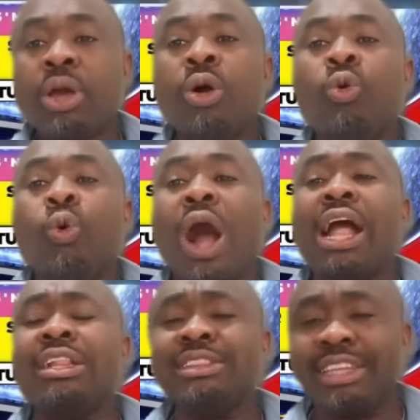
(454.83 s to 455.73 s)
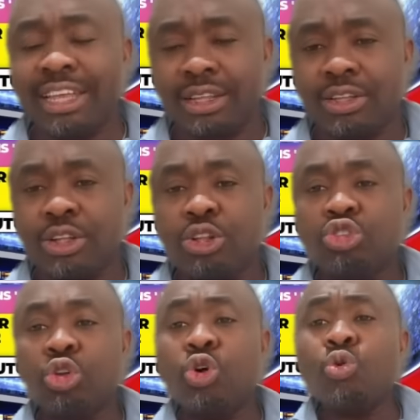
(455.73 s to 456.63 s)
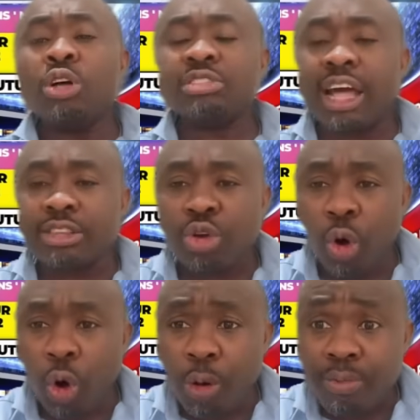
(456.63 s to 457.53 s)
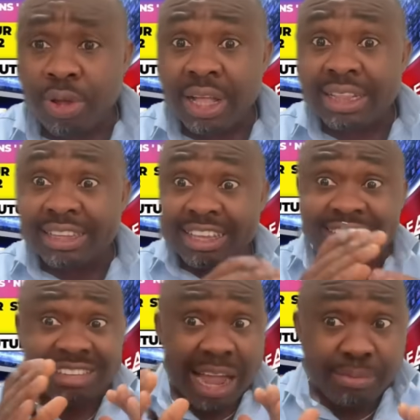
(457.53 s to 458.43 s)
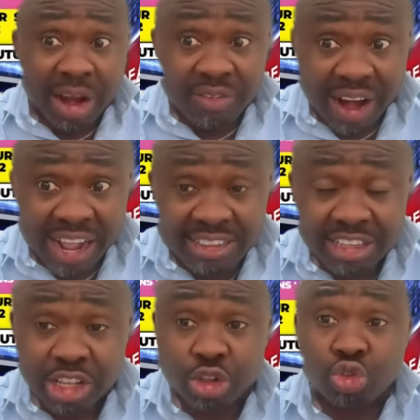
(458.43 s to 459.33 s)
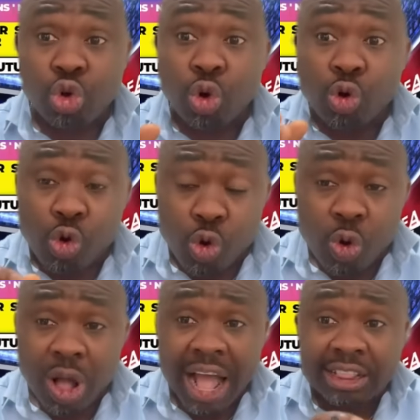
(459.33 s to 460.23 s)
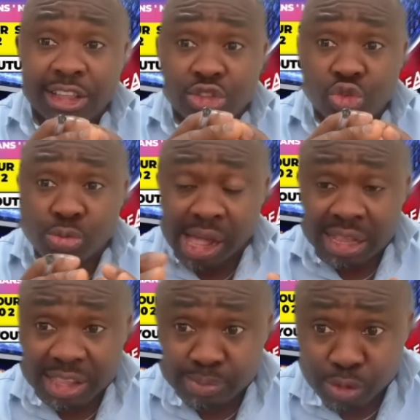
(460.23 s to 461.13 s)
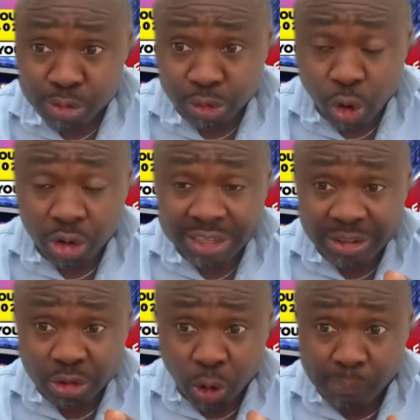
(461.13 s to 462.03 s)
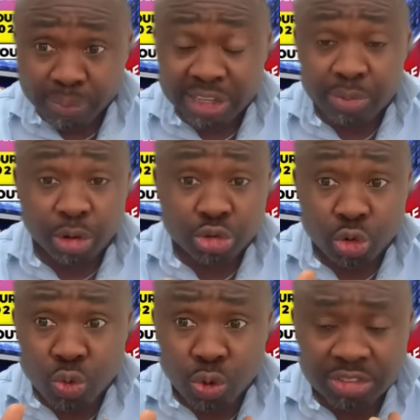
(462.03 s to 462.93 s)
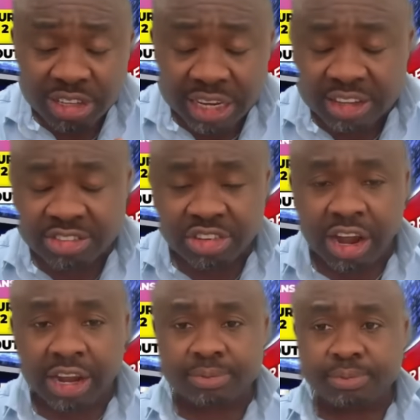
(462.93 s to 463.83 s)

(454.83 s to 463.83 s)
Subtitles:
One day, Tolu was at home. This time around, Tolu and this woman, they moved on completely, but Tolu was seeing his child.